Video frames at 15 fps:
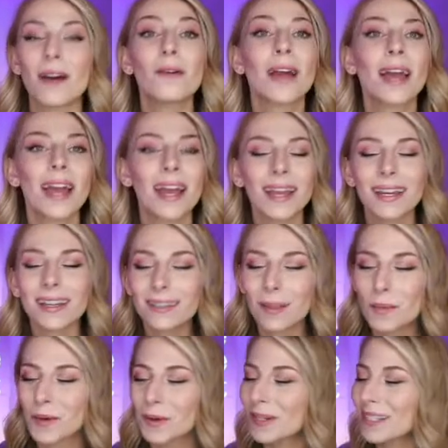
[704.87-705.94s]
okay, the
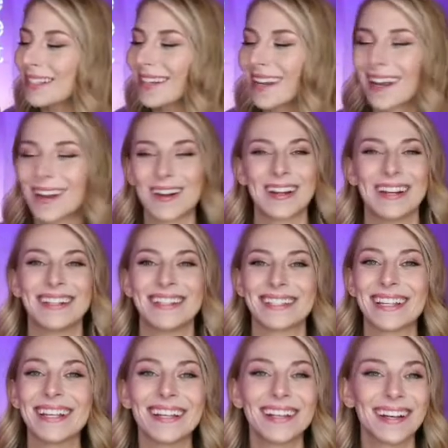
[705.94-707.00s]
moon is in Aries.